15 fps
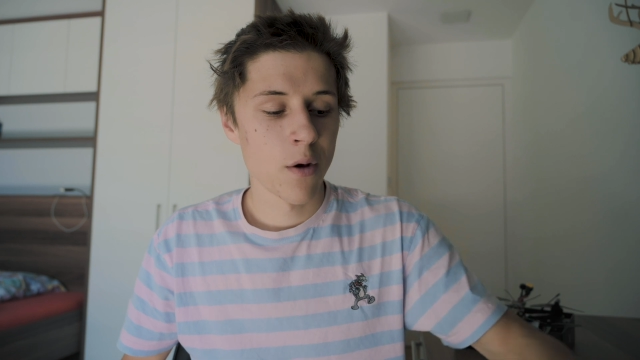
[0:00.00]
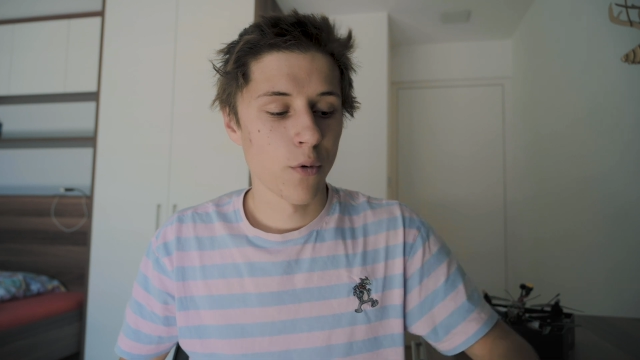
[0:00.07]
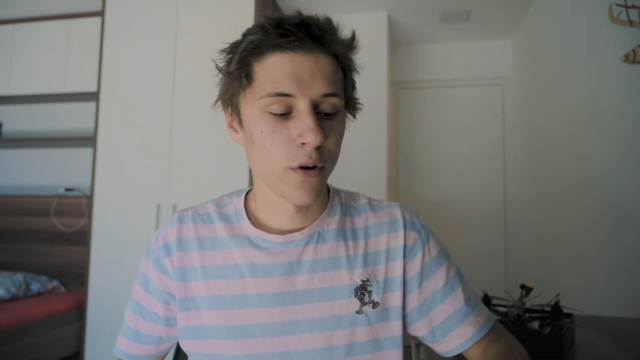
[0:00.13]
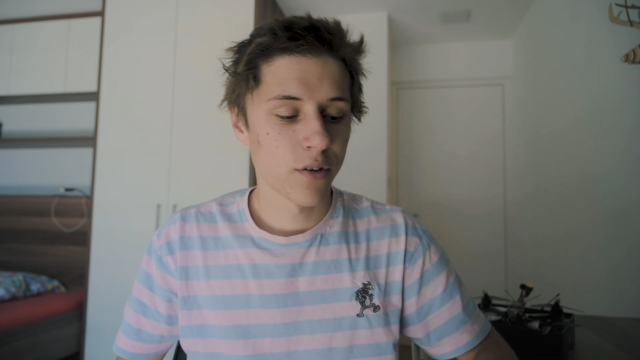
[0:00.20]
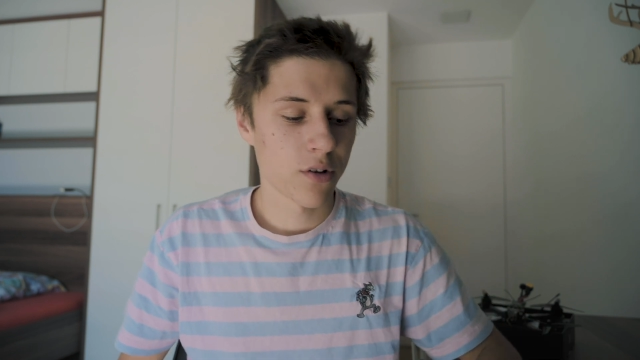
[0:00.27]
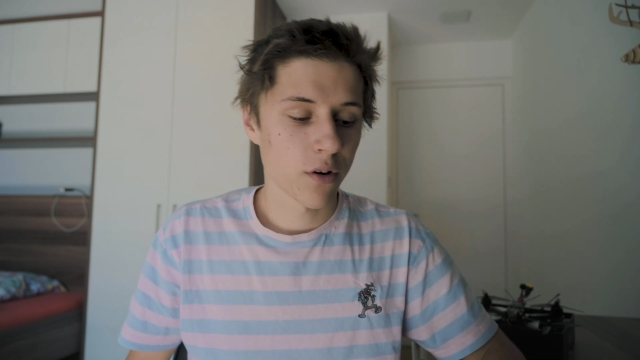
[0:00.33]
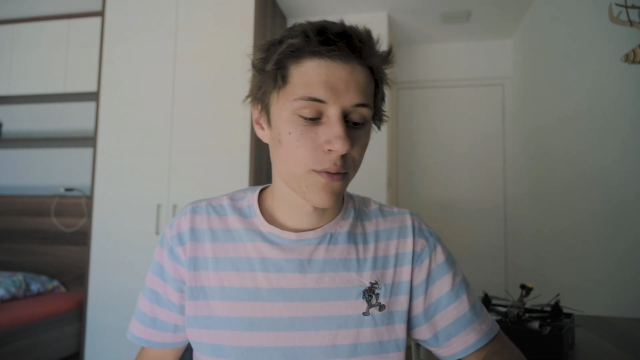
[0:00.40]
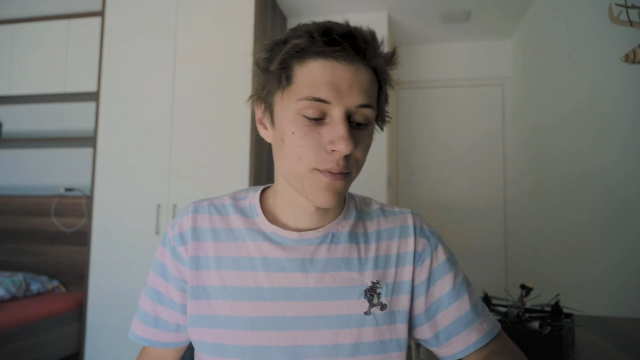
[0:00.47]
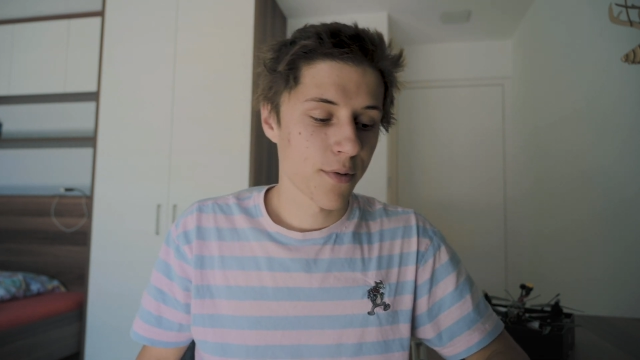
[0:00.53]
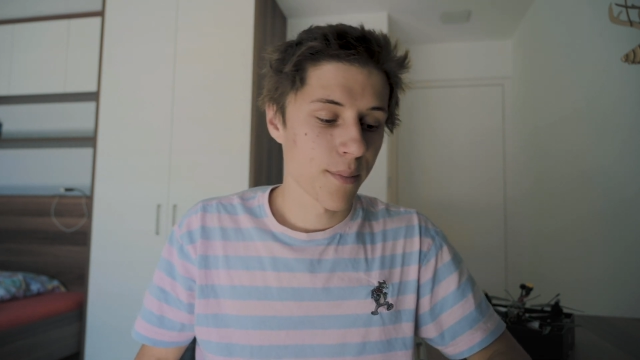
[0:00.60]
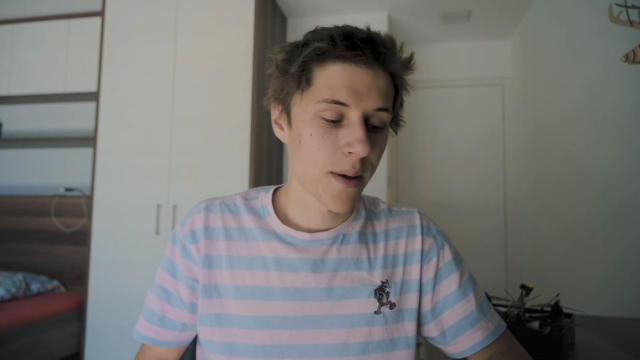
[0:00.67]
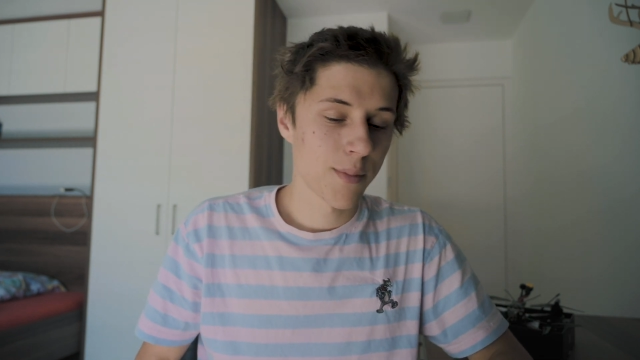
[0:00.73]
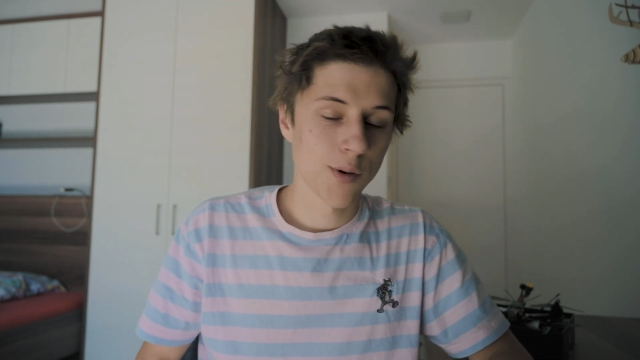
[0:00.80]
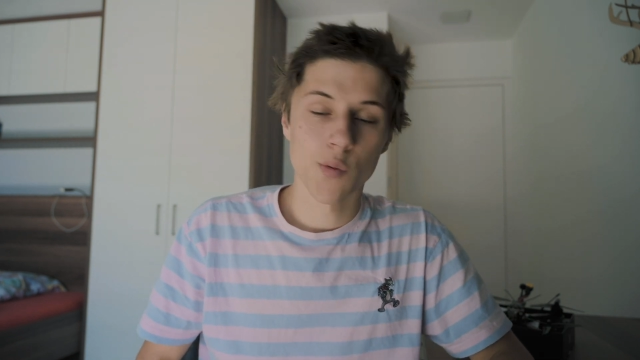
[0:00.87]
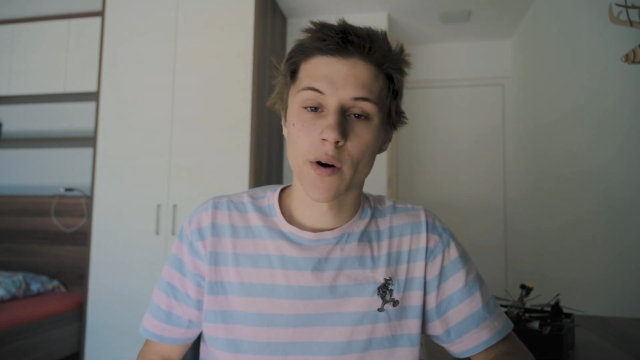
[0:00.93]
we searched for
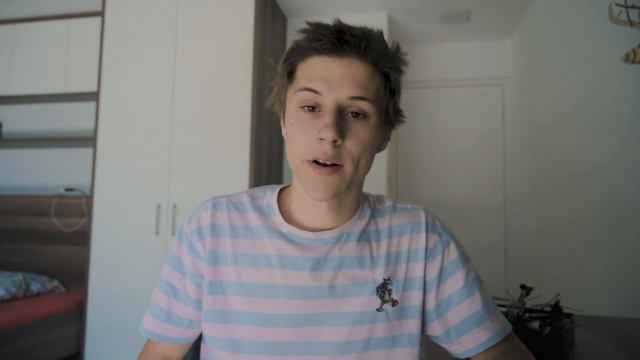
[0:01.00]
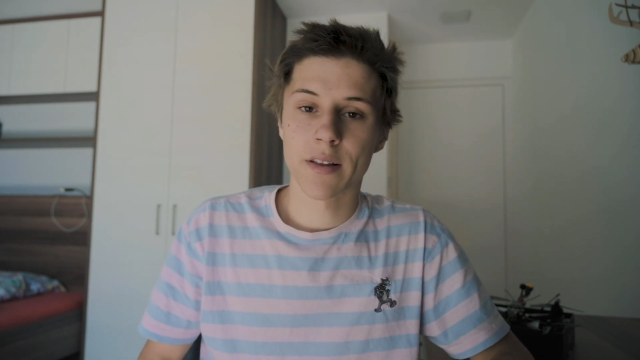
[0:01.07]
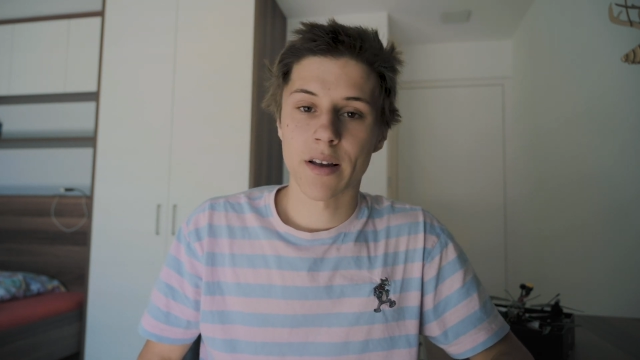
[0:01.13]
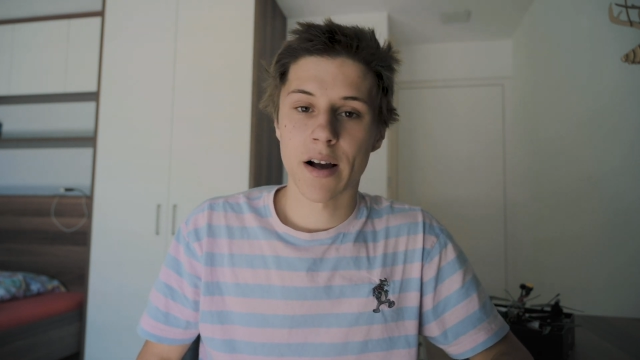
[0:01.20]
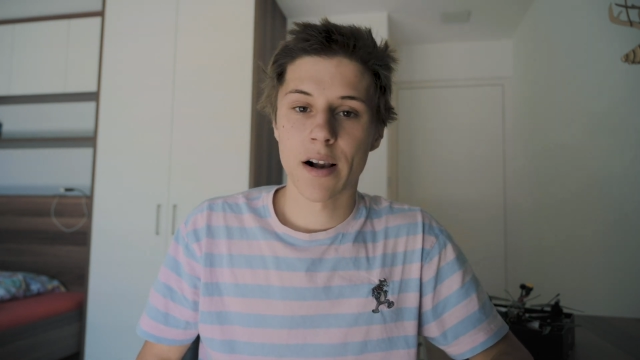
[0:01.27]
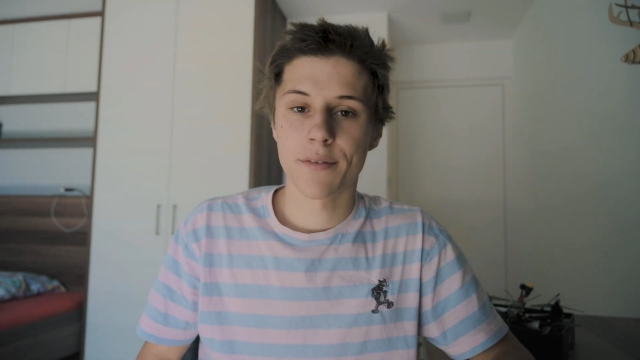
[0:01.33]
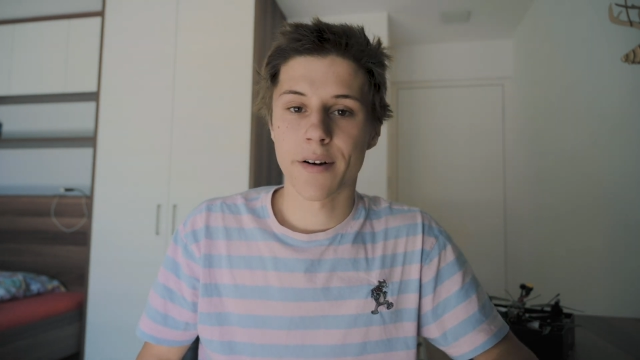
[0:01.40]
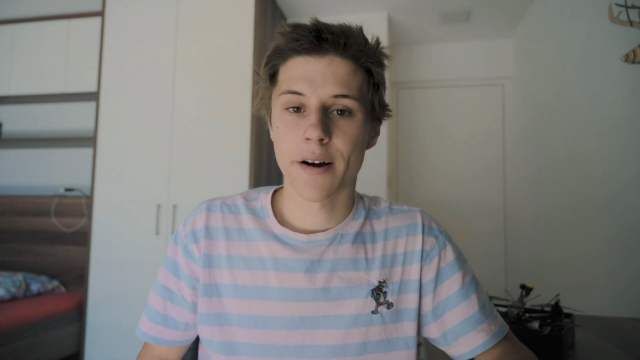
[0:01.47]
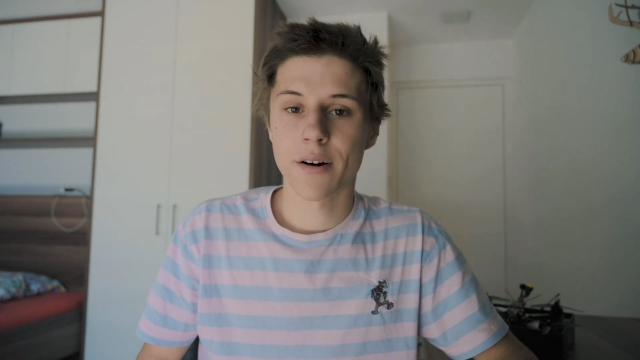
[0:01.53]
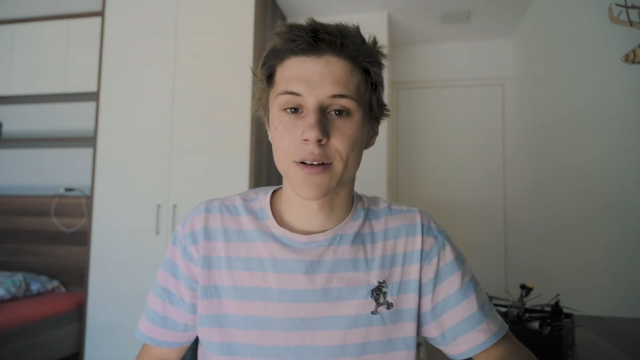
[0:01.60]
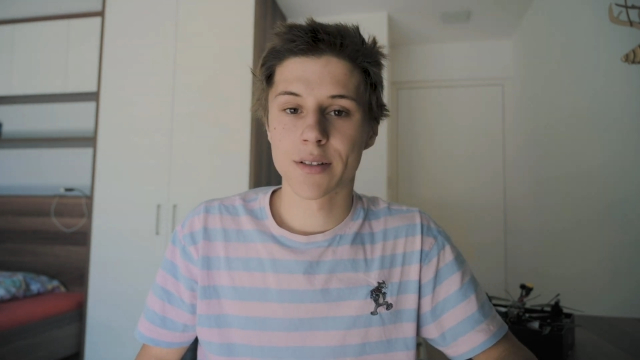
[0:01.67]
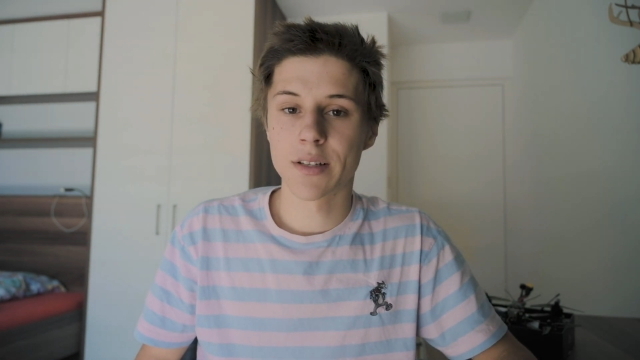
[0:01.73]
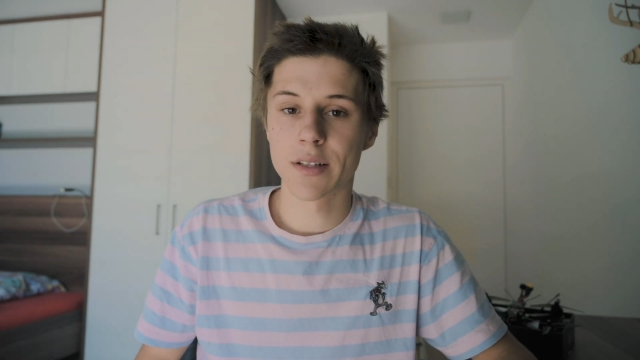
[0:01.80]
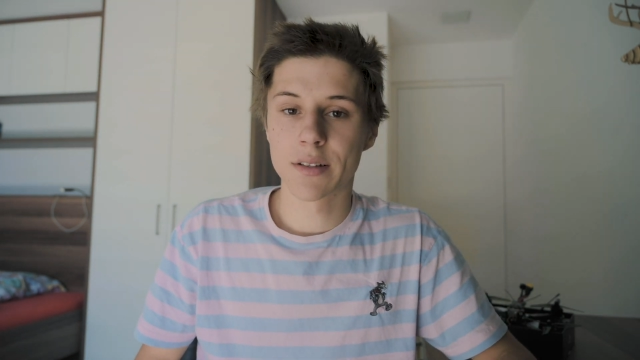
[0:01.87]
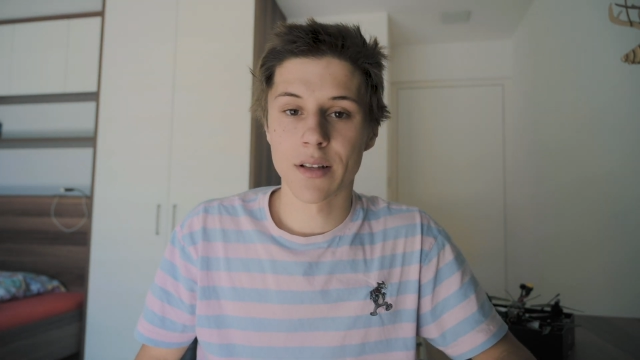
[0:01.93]
maybe one and a half
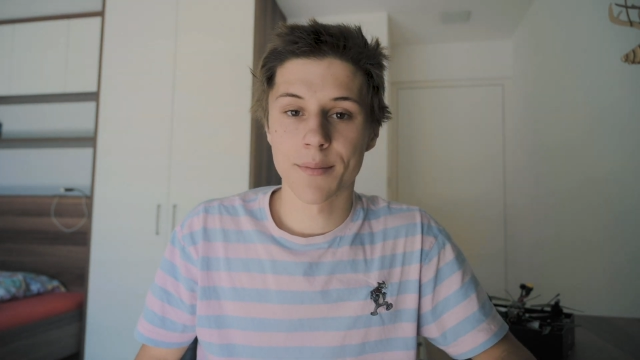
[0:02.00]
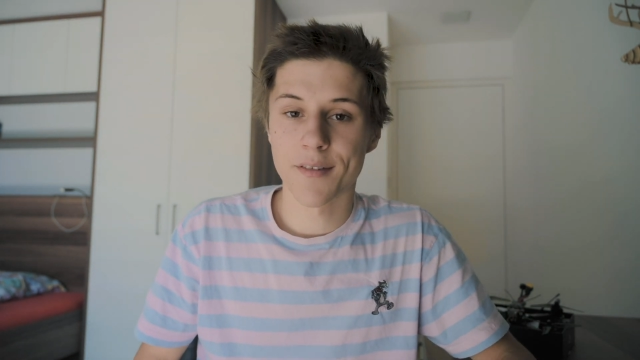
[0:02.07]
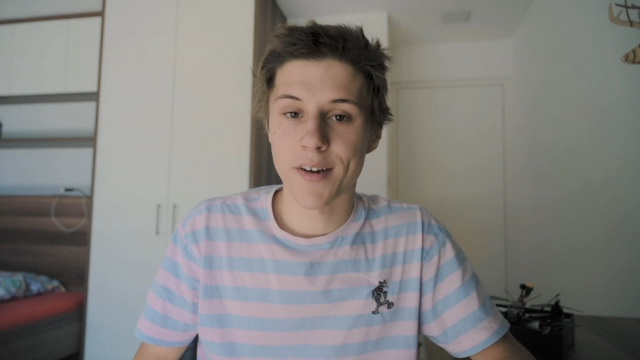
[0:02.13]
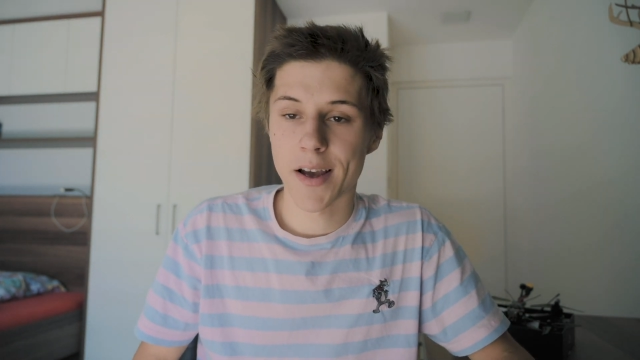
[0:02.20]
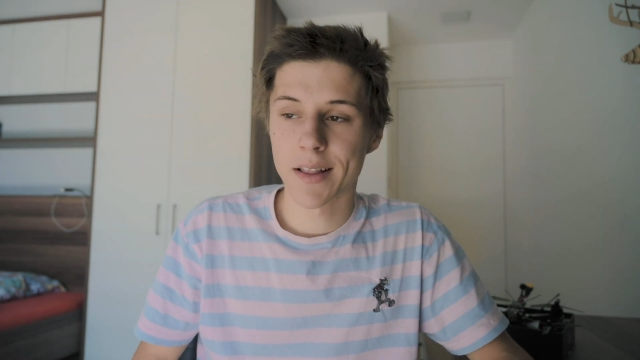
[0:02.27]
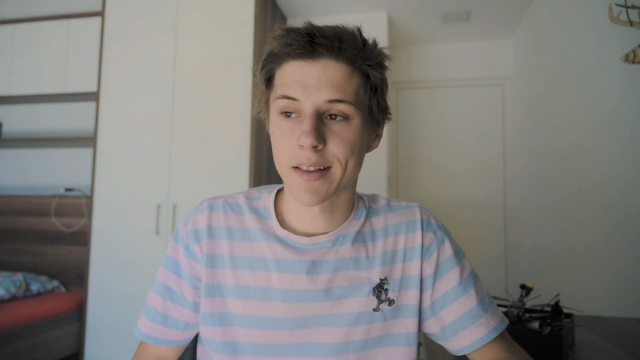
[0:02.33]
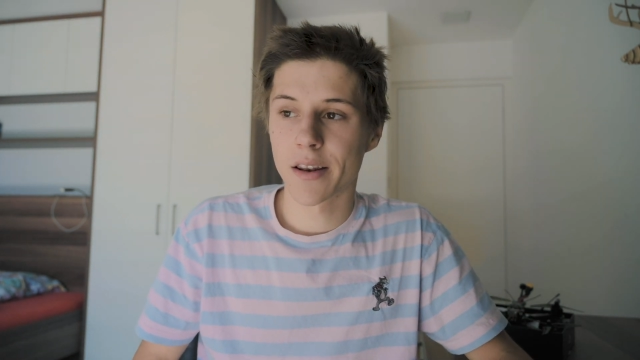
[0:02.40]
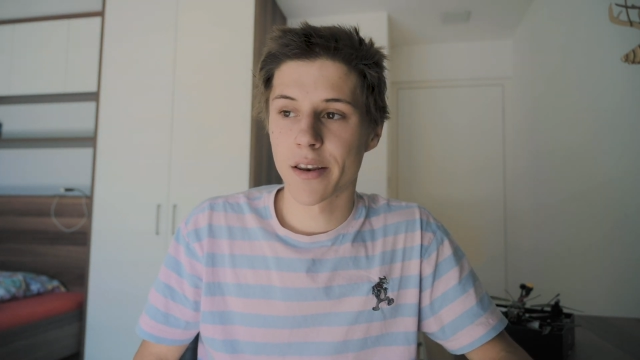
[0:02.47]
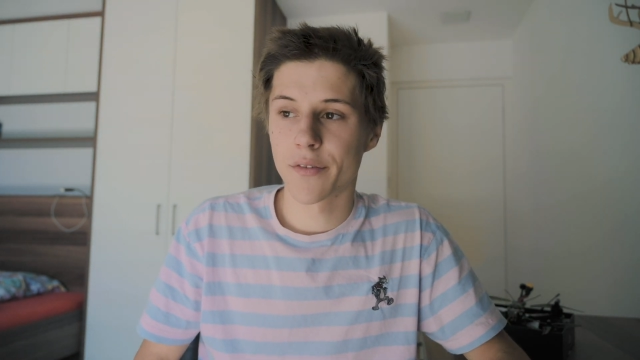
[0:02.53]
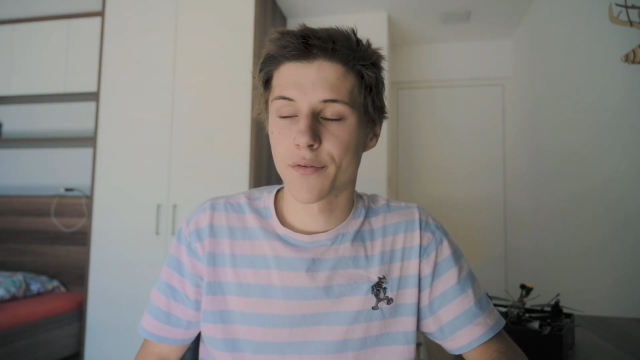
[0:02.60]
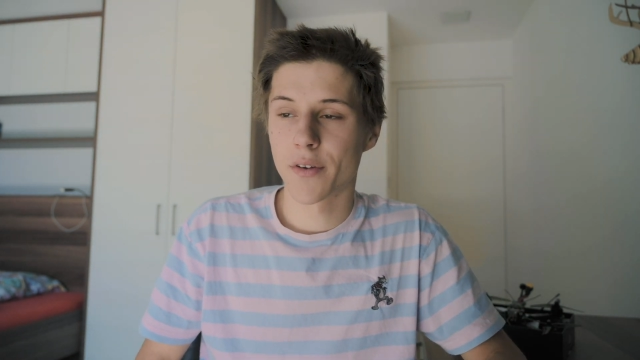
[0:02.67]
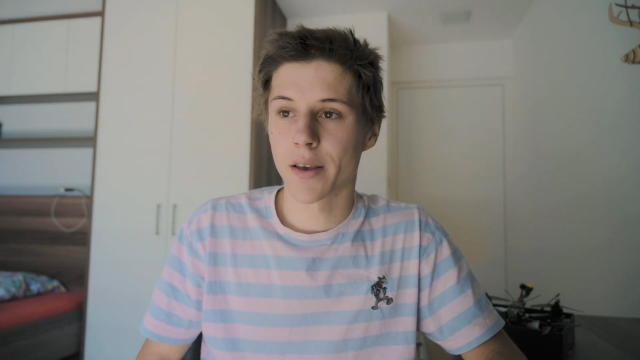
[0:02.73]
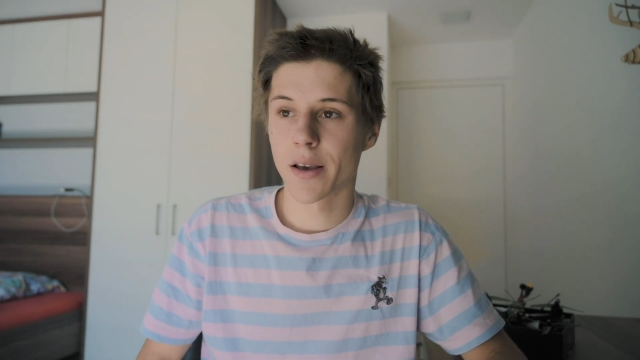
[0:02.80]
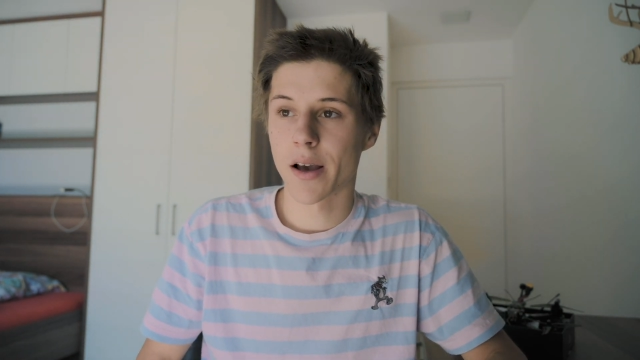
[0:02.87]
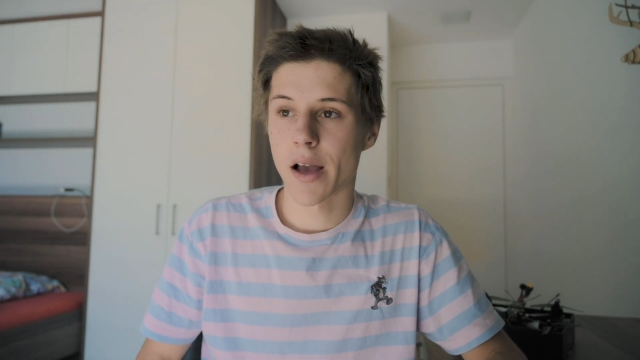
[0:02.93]
hours, did not find
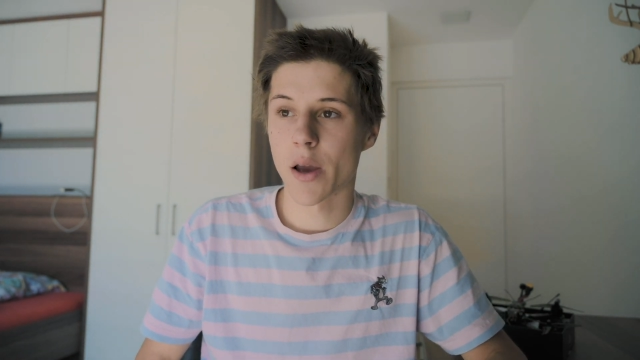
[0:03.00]
anything.